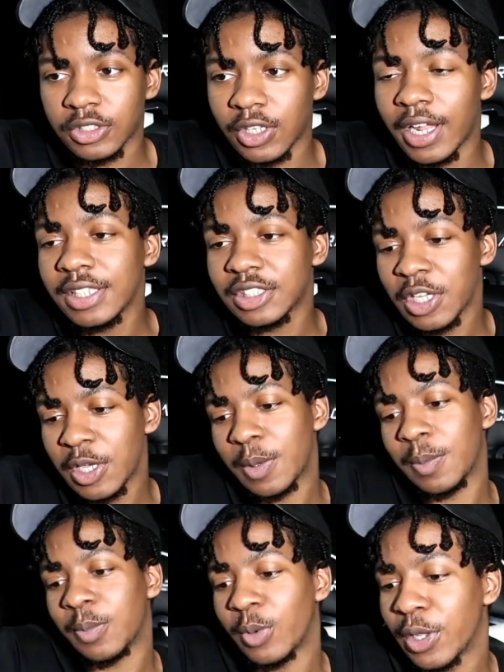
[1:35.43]
So that's
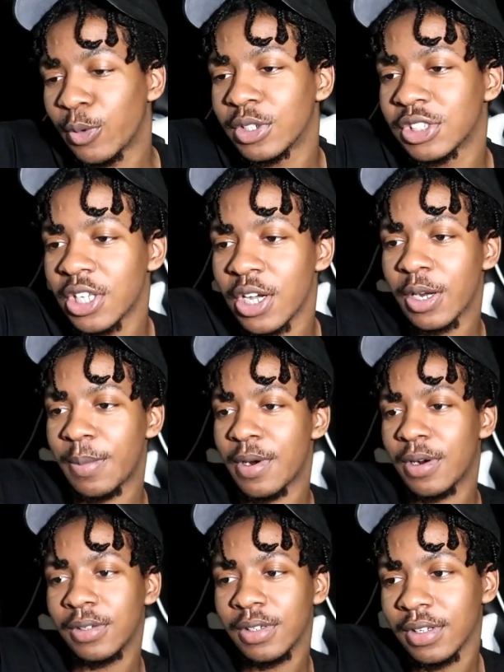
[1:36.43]
him when he was younger,
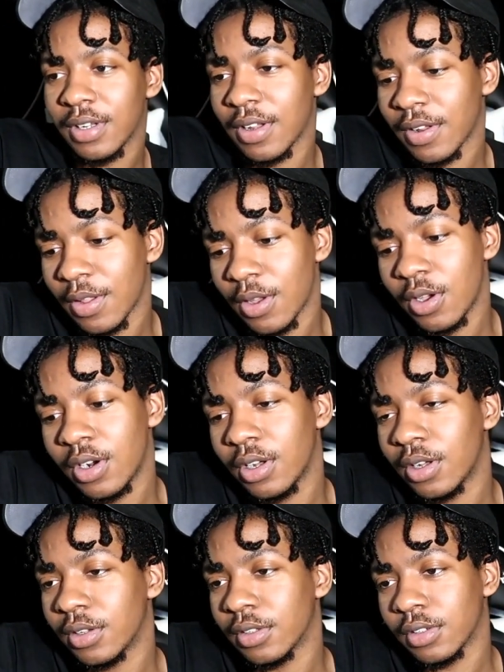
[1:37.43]
bro. Hold
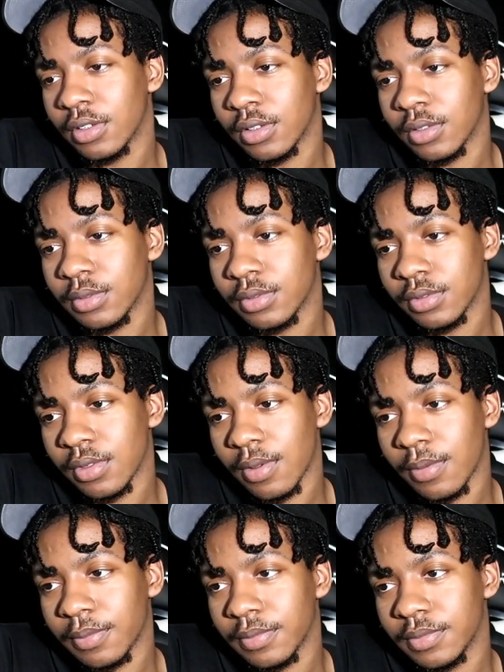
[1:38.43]
on.
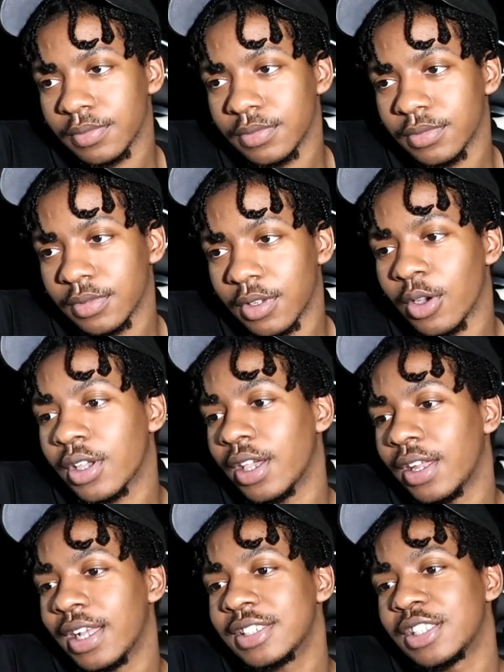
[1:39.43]

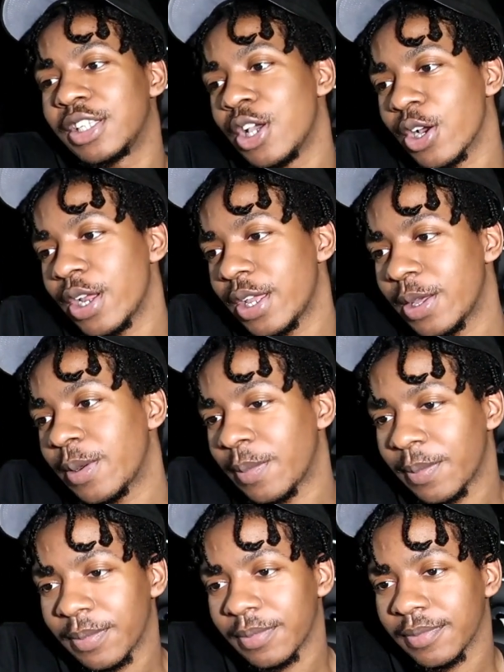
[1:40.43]
Okay, that's the younger
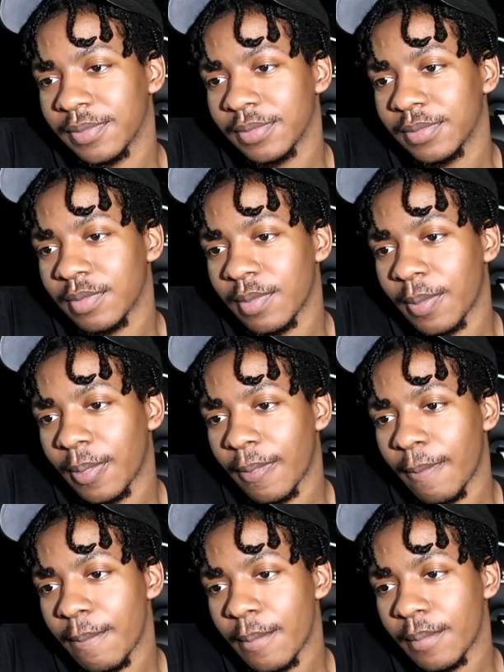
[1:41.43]
him.
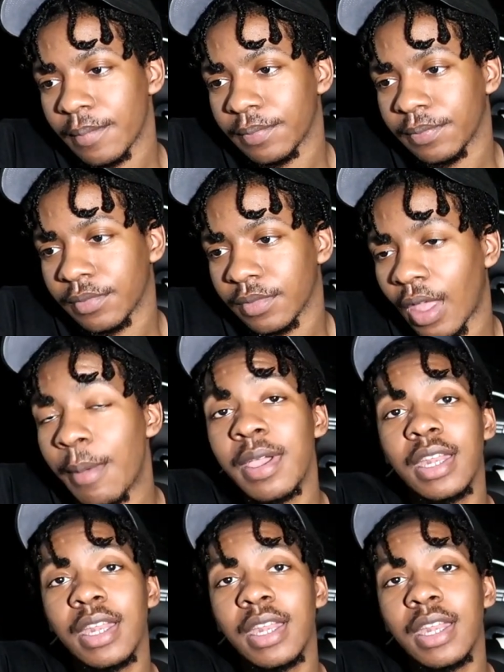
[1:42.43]
I